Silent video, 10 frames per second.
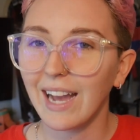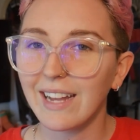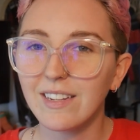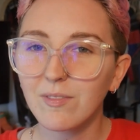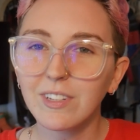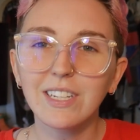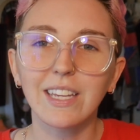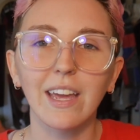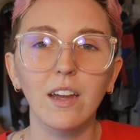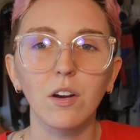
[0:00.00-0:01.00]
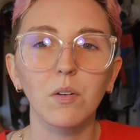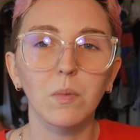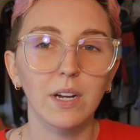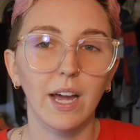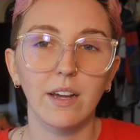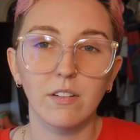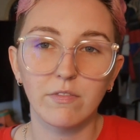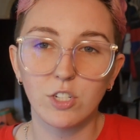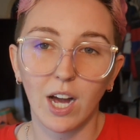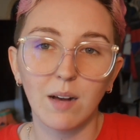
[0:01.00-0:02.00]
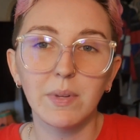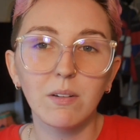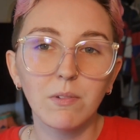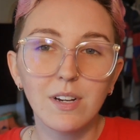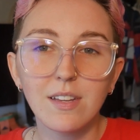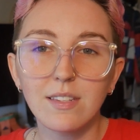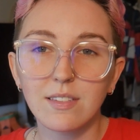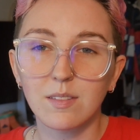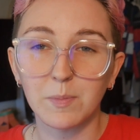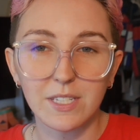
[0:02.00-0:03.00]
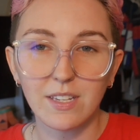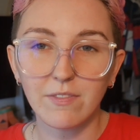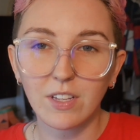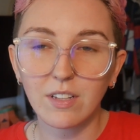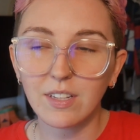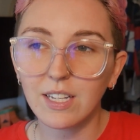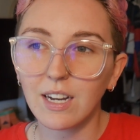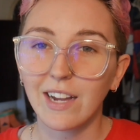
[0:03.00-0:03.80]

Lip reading: I didn't really care what kind of job it was specifically.